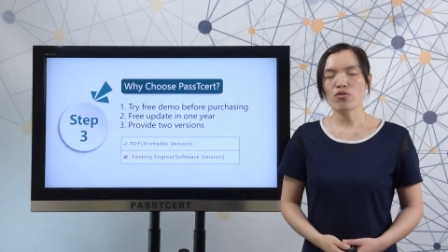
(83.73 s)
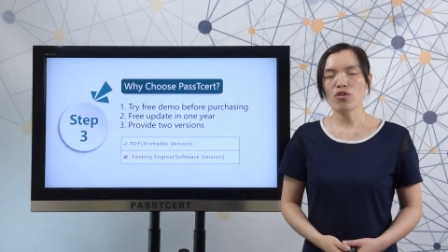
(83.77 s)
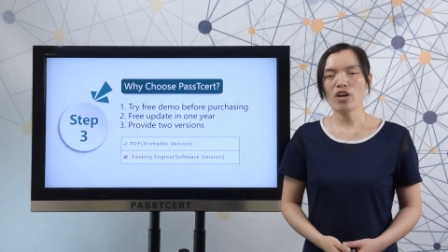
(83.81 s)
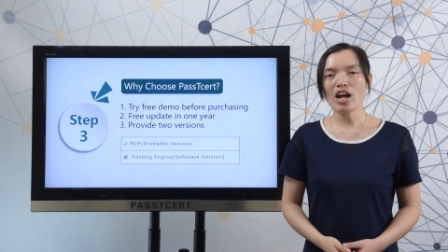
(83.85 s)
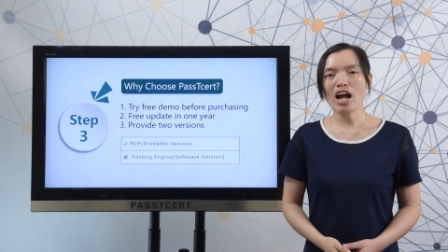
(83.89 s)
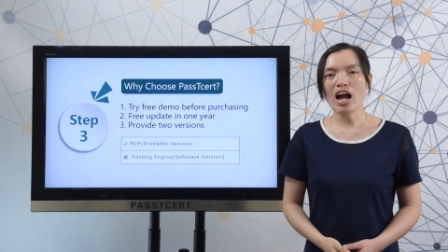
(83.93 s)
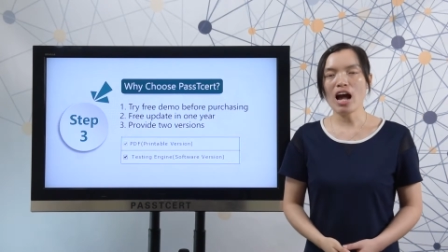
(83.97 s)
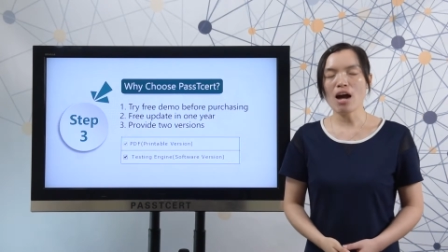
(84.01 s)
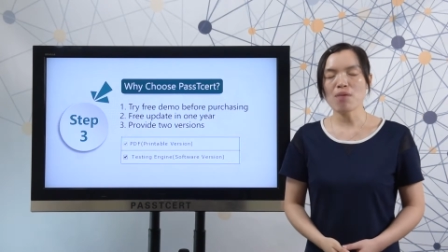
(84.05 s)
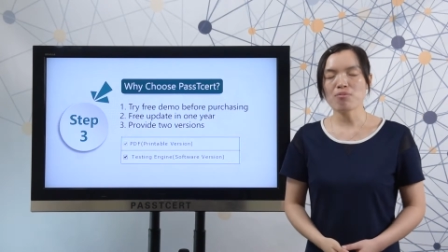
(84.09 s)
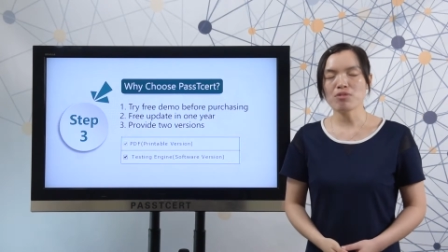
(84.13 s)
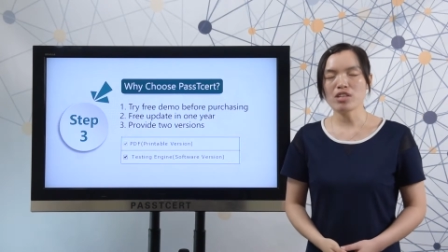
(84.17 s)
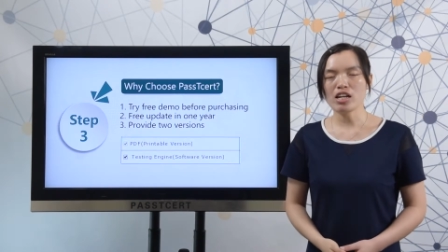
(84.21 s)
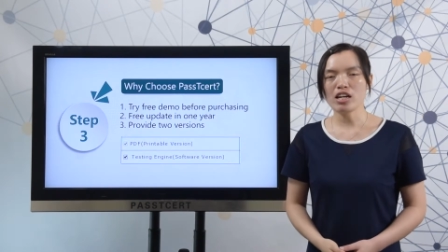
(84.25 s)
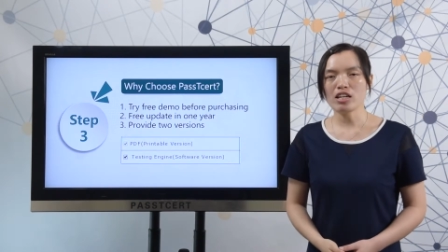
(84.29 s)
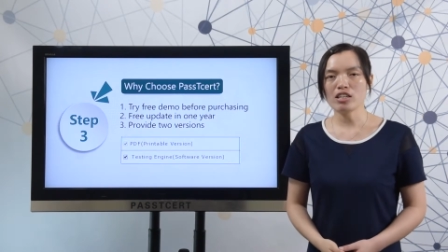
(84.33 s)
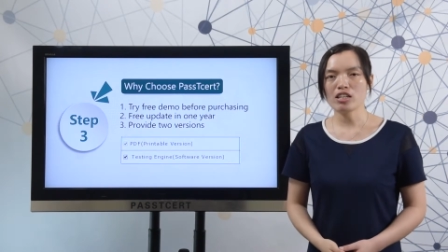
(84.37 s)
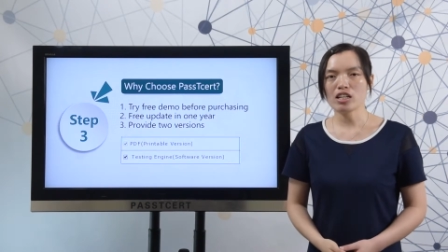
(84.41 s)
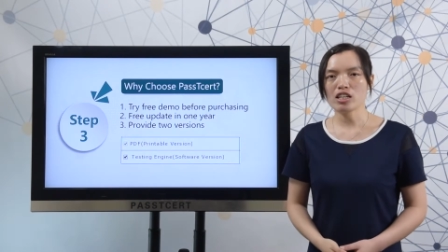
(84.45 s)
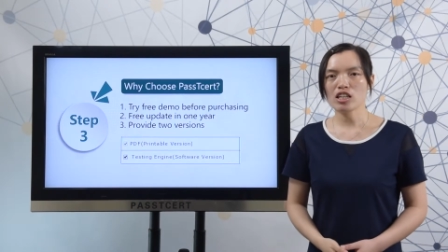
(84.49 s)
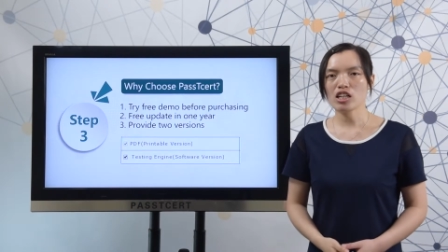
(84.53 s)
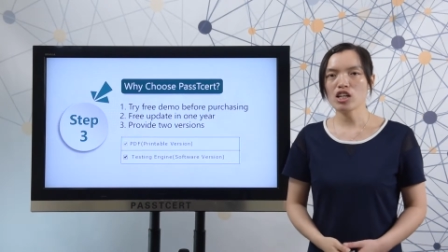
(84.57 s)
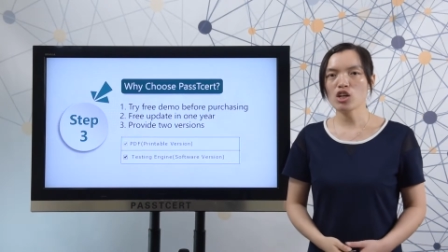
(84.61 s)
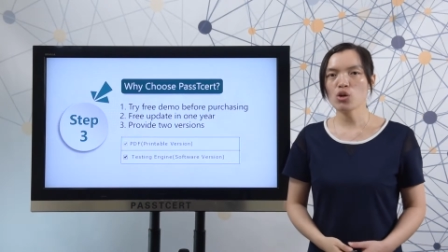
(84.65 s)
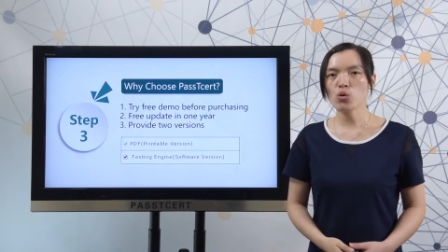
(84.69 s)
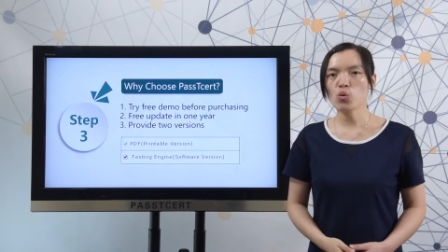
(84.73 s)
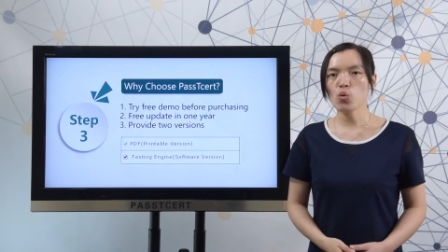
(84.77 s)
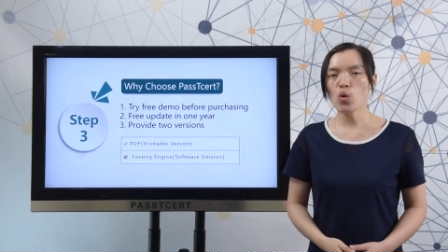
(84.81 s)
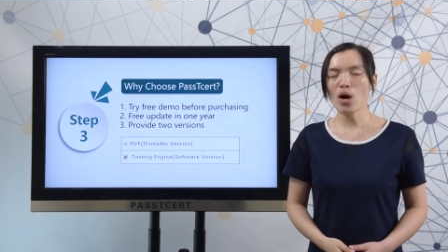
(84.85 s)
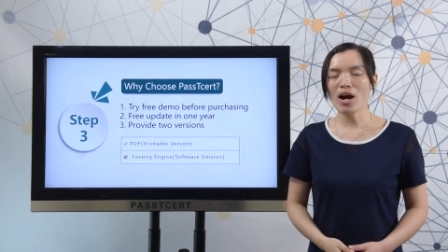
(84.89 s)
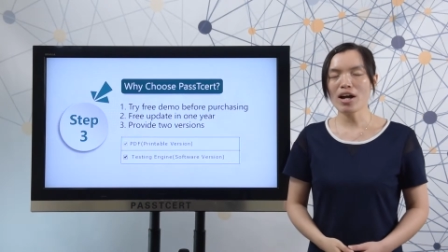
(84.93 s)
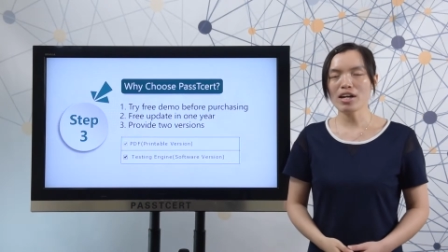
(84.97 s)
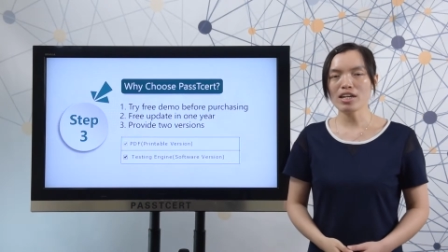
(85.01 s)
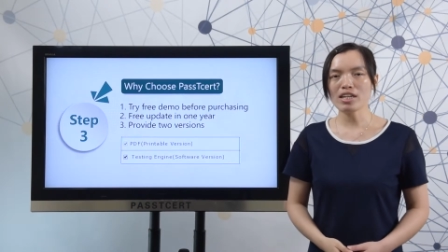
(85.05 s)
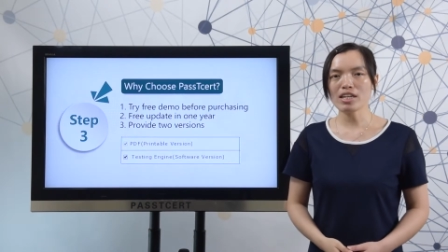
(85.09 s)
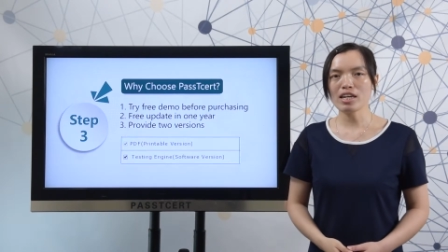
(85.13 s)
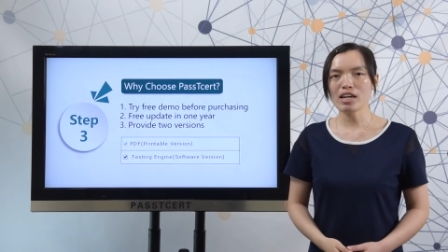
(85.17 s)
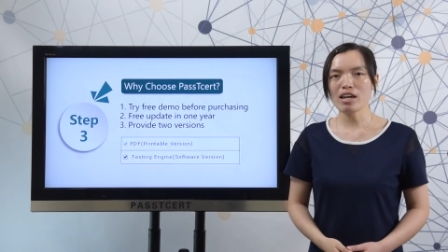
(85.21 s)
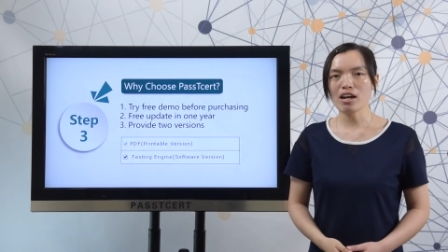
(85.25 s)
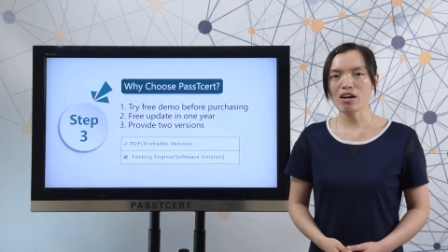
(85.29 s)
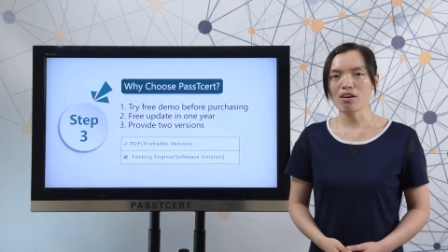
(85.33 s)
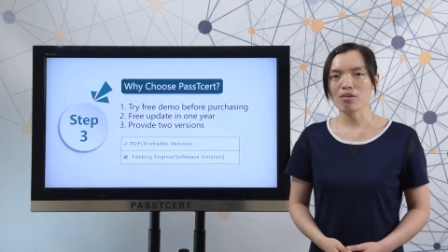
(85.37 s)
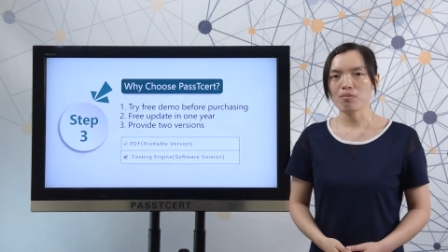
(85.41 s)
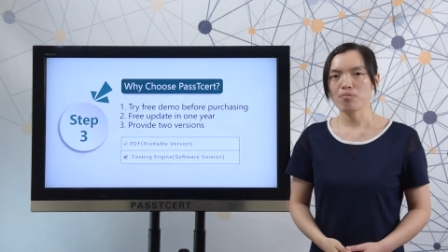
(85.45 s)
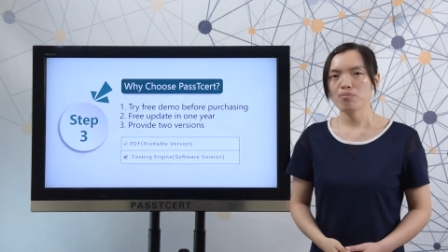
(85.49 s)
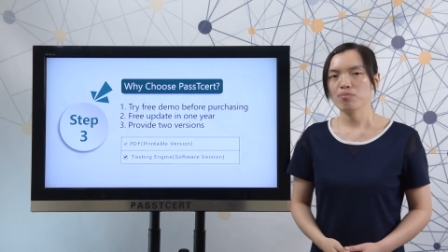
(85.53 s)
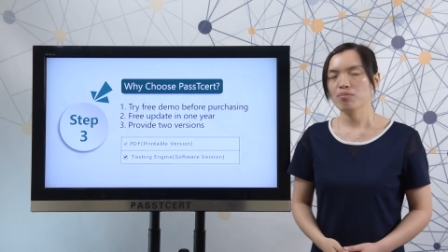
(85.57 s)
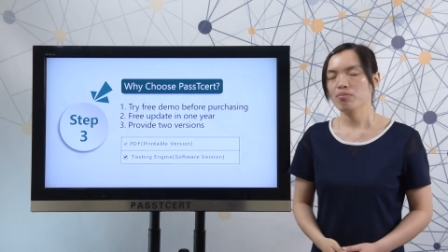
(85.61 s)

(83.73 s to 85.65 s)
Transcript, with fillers: free update in one year.